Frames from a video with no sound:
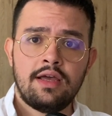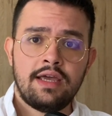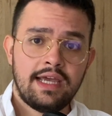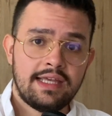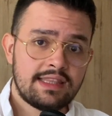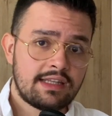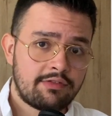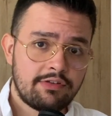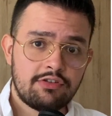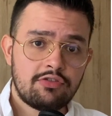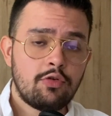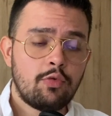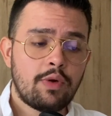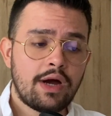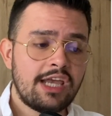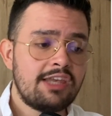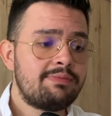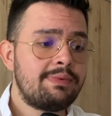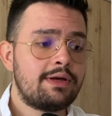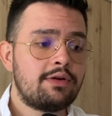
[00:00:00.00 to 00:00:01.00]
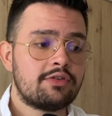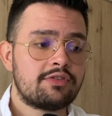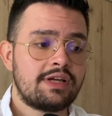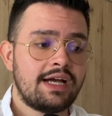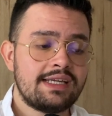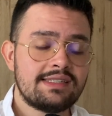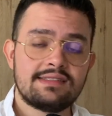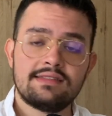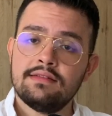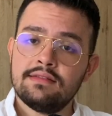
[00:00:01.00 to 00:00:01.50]
And the reason why is because,
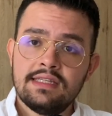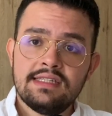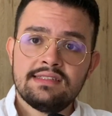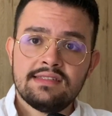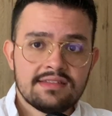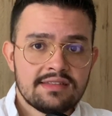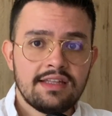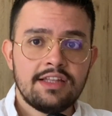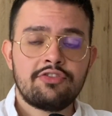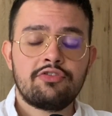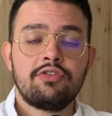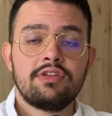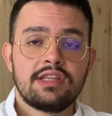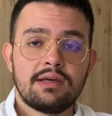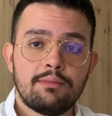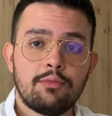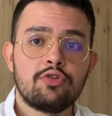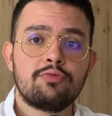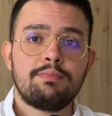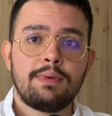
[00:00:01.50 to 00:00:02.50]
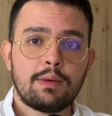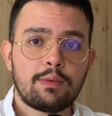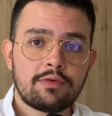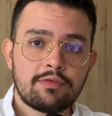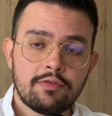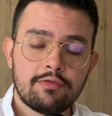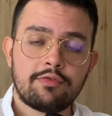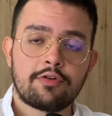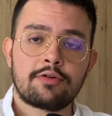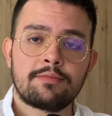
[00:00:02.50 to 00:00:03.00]
guys, this is literally the most
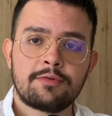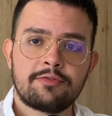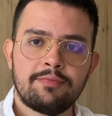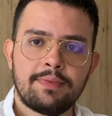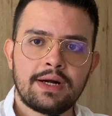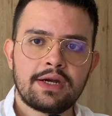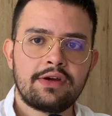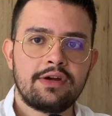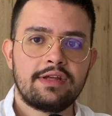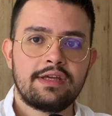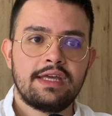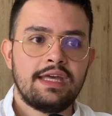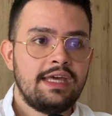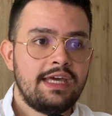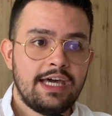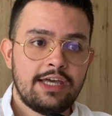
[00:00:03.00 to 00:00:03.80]
powerful form of marketing.